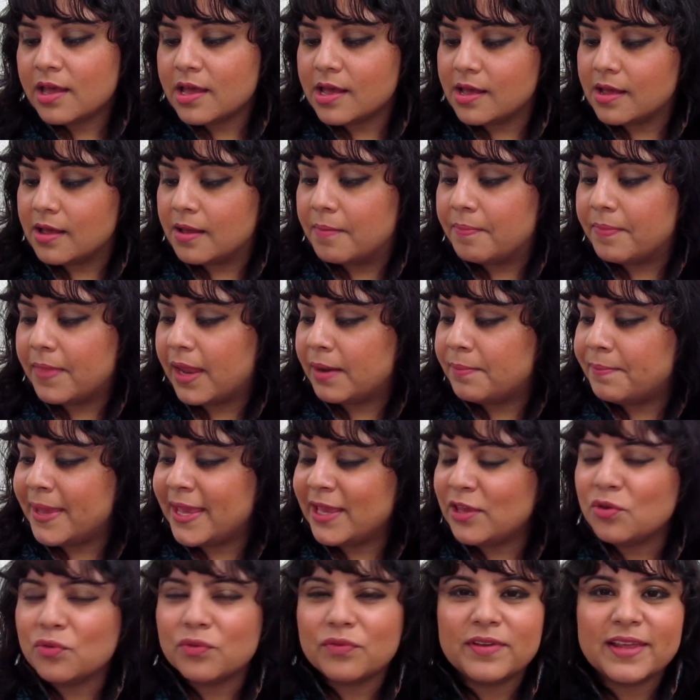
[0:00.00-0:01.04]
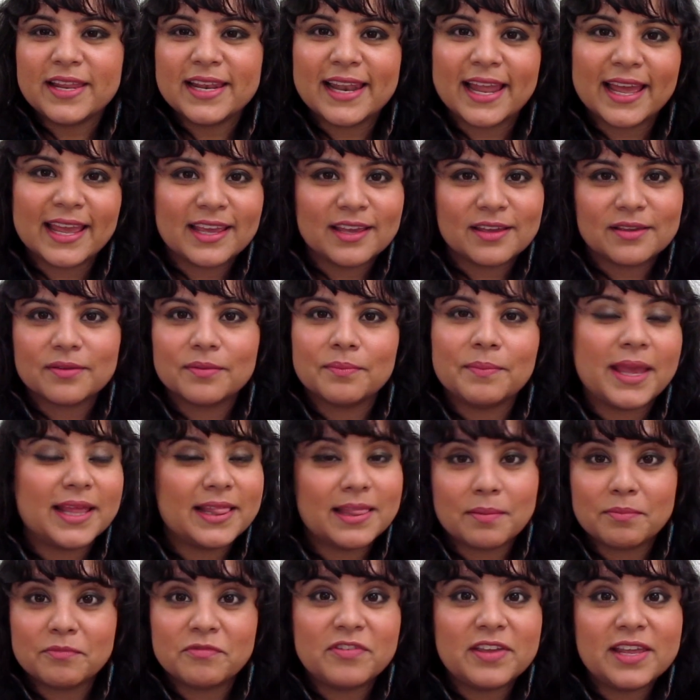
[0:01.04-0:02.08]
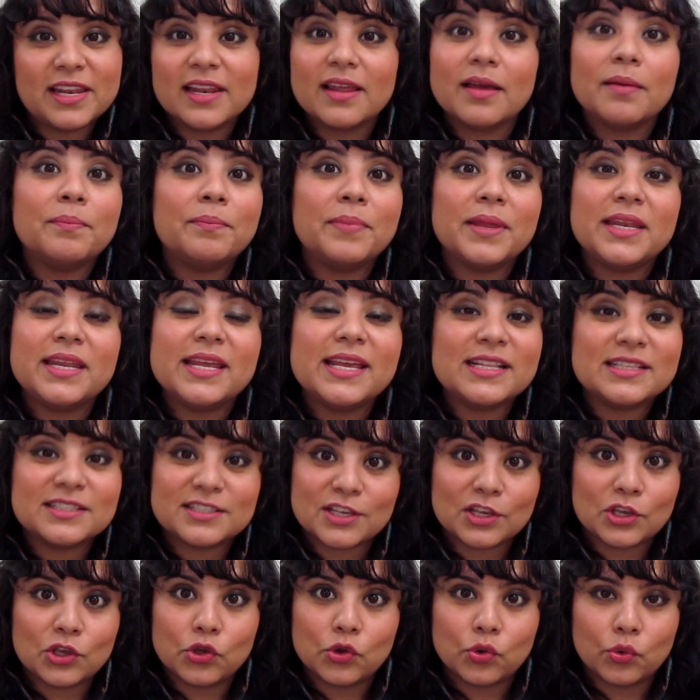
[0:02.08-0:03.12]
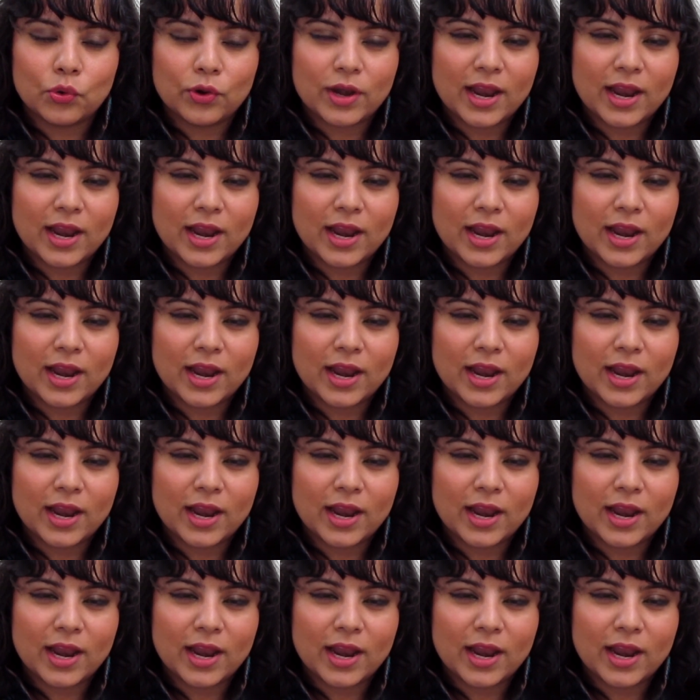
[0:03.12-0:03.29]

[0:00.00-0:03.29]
and make them feel a bit insecure.